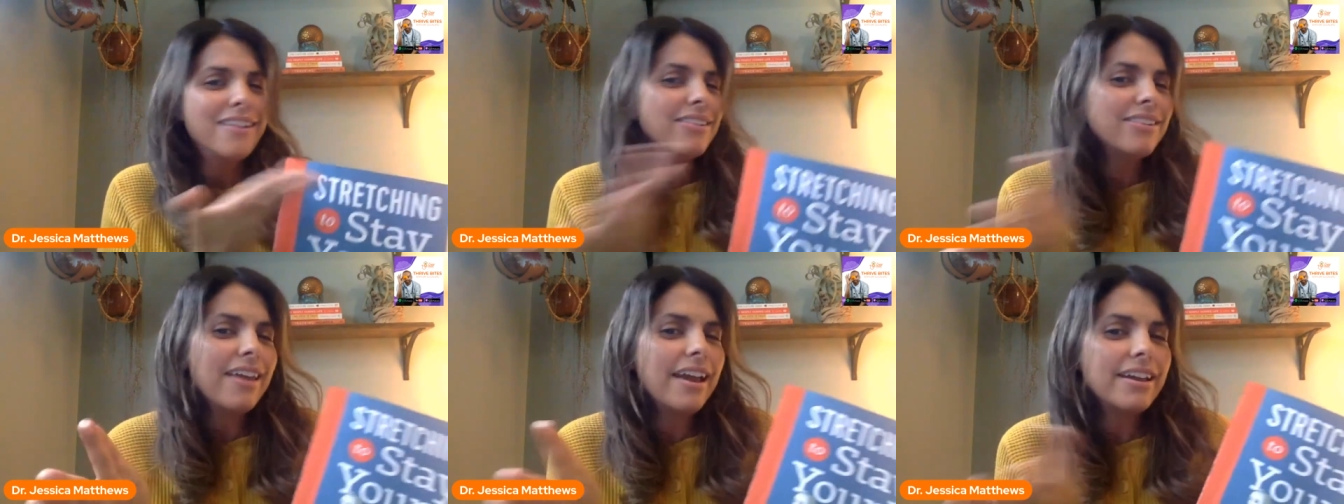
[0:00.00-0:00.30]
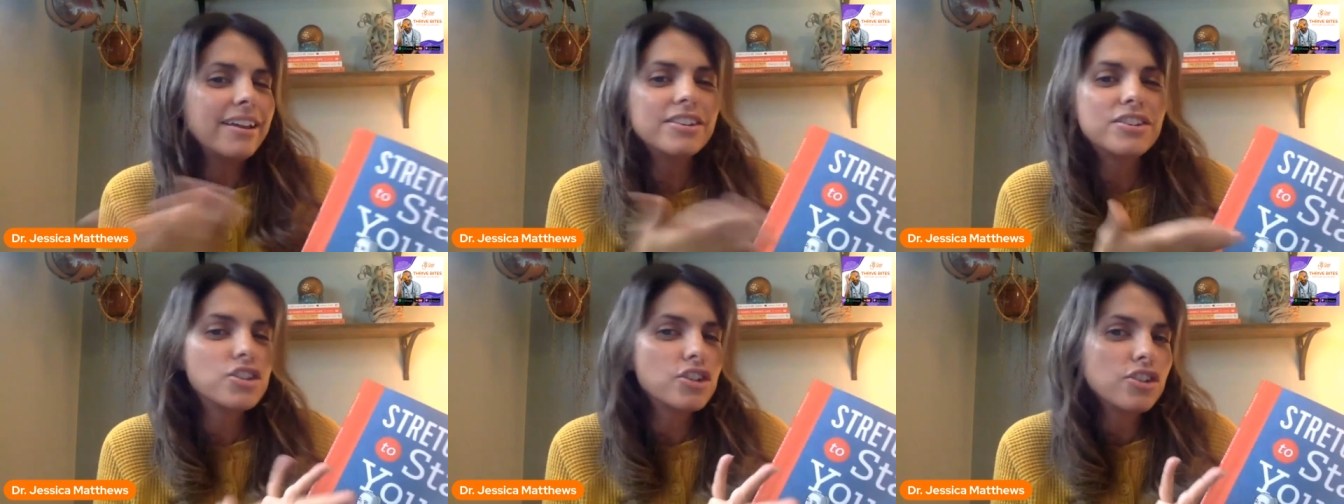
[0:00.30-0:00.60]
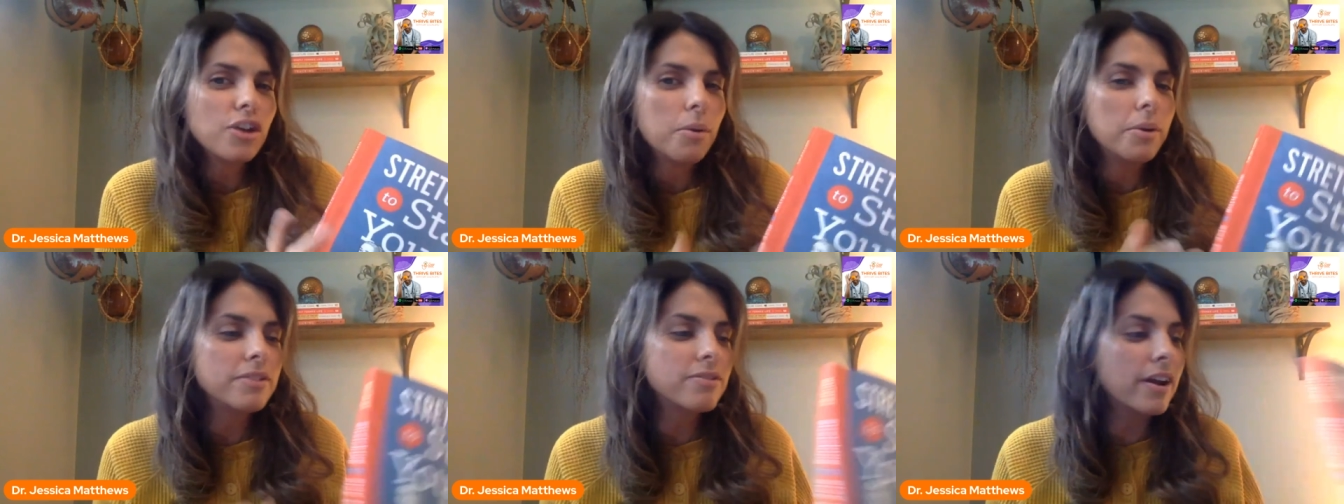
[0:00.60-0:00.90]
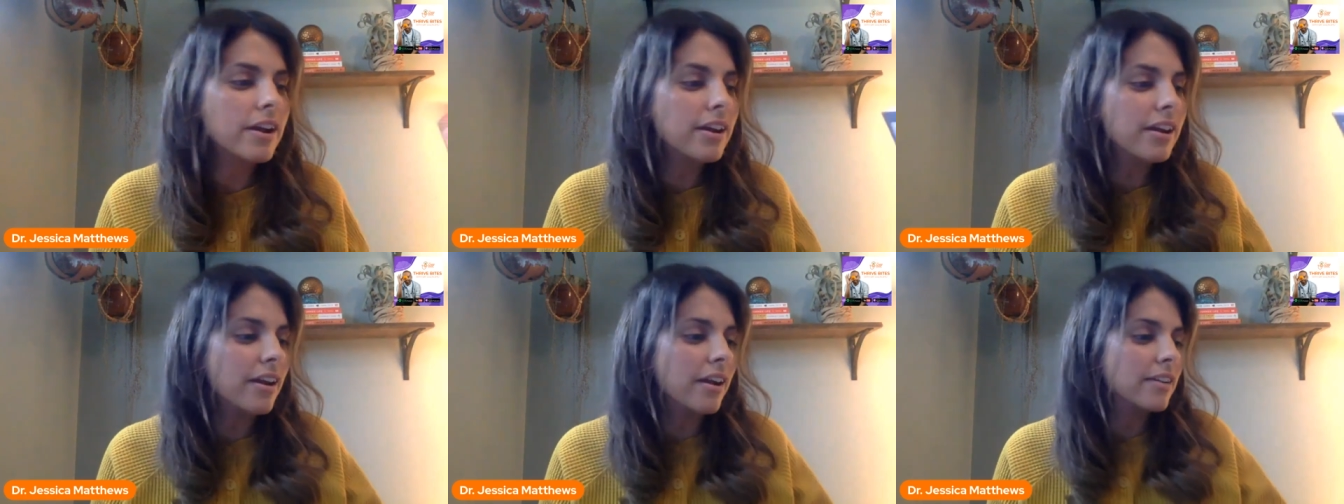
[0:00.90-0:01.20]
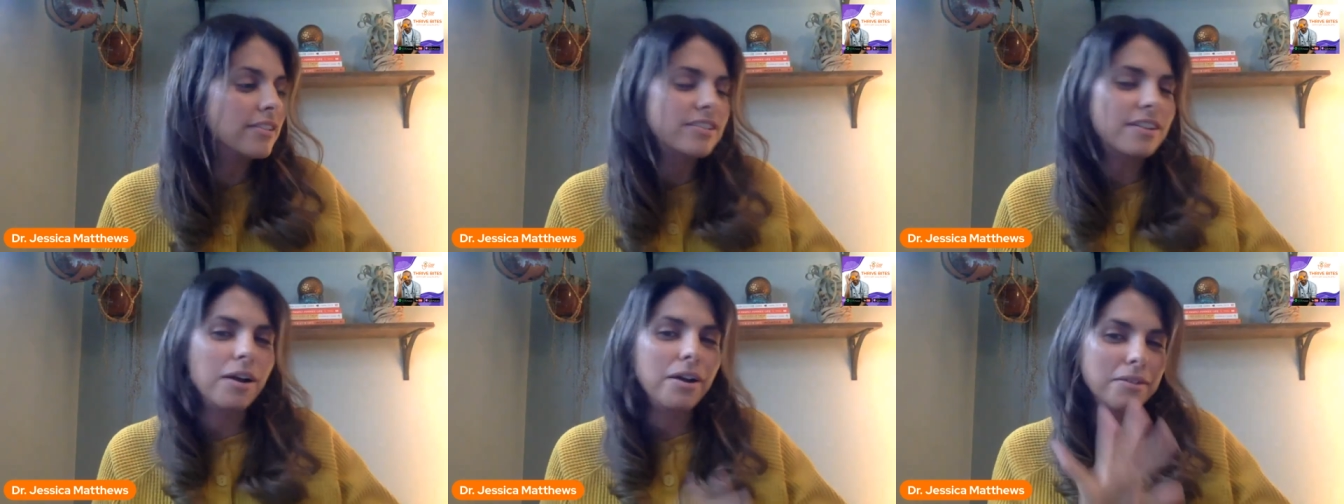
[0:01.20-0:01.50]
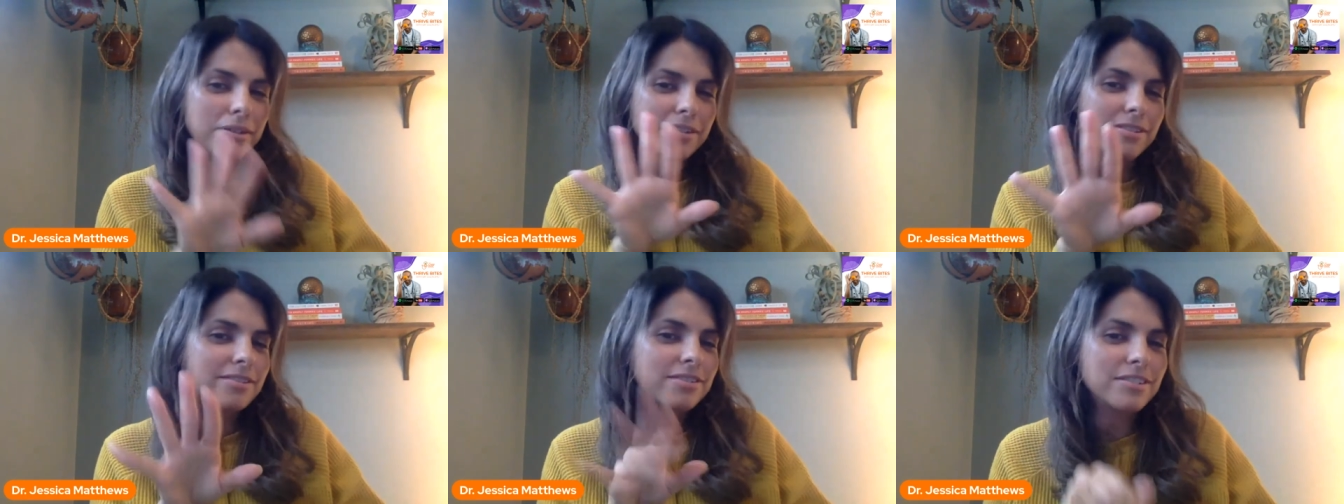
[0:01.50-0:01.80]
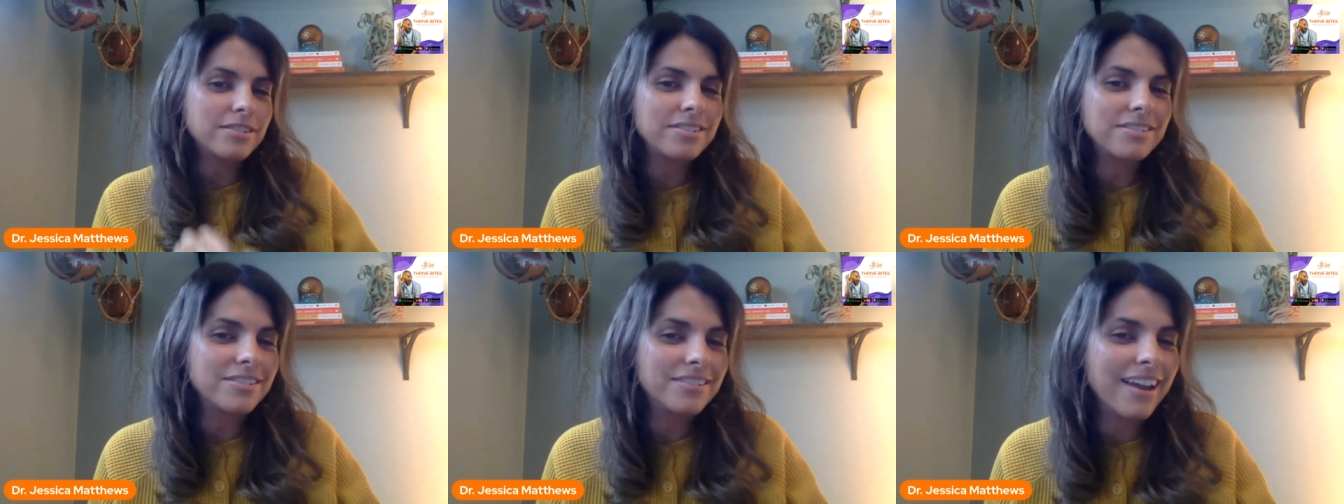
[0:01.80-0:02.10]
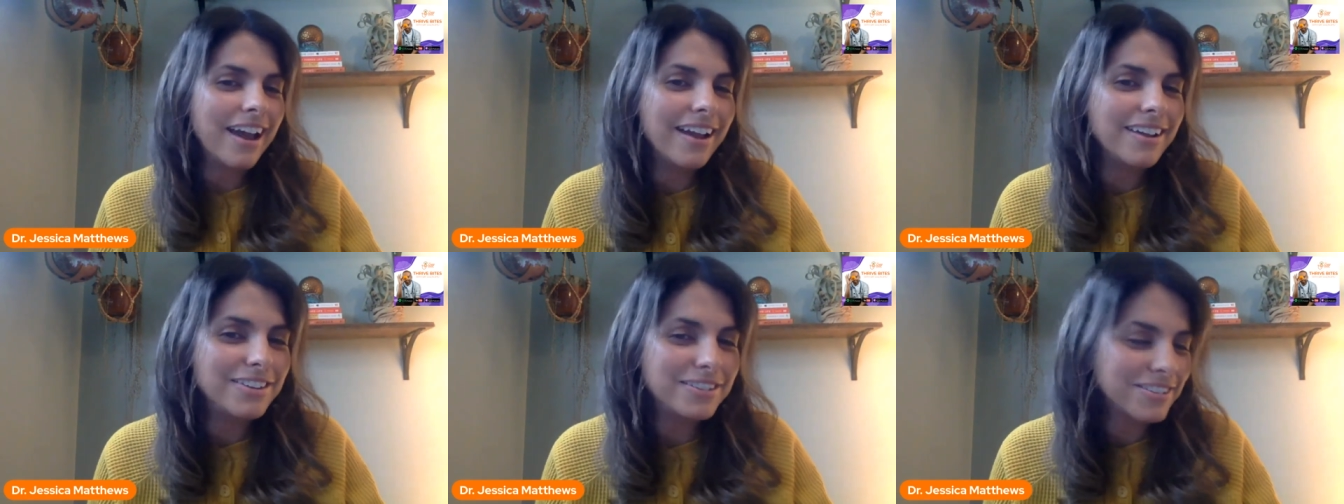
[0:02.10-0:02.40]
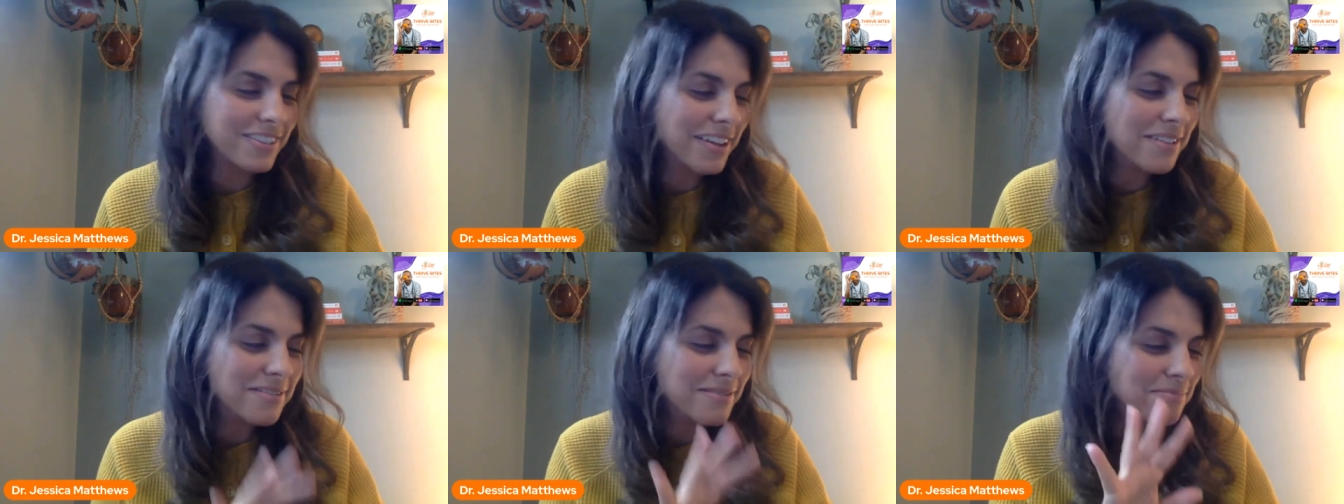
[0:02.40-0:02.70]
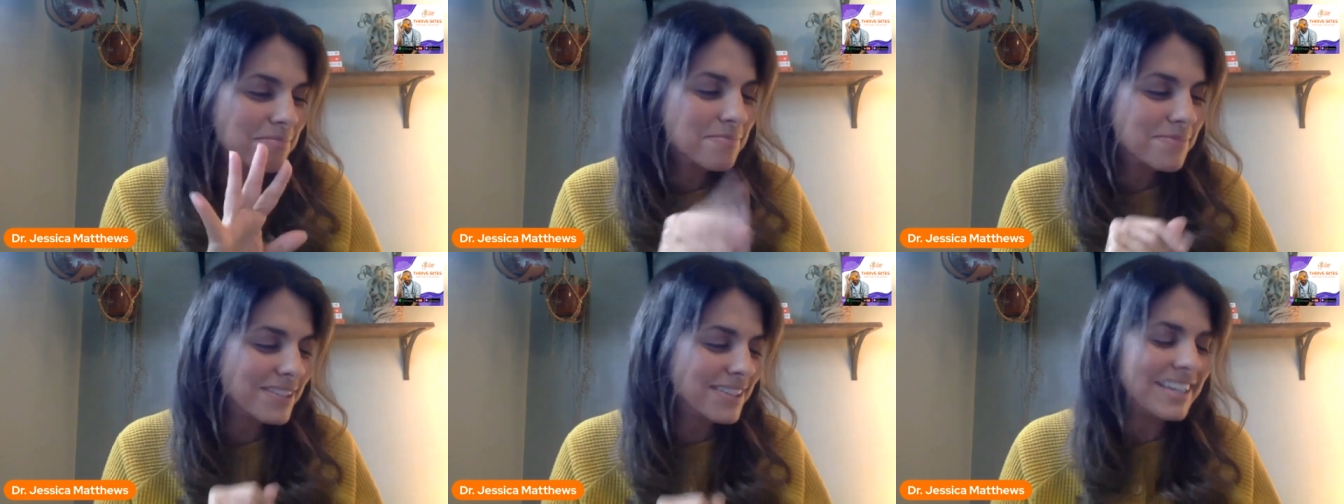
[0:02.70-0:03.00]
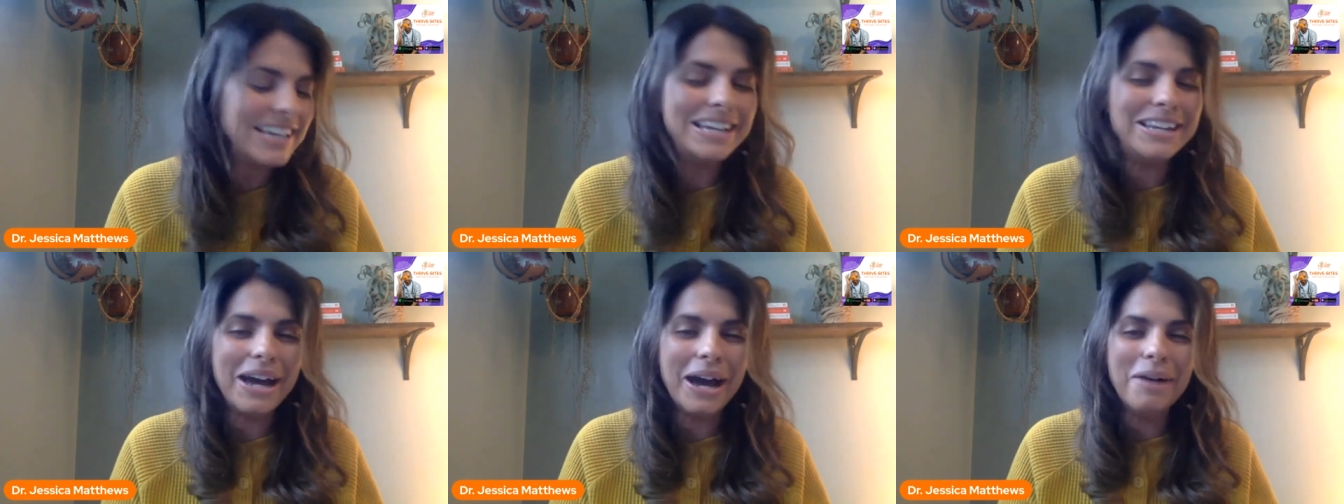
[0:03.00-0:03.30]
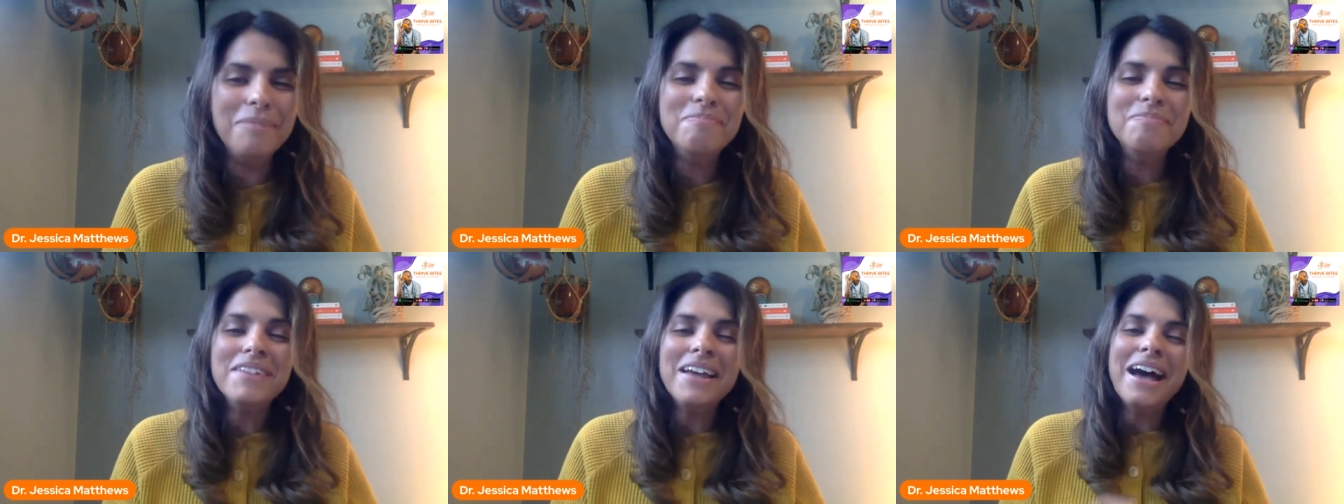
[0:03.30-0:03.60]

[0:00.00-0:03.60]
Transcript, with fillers: like it's just always right here. So it's just nice and teed up.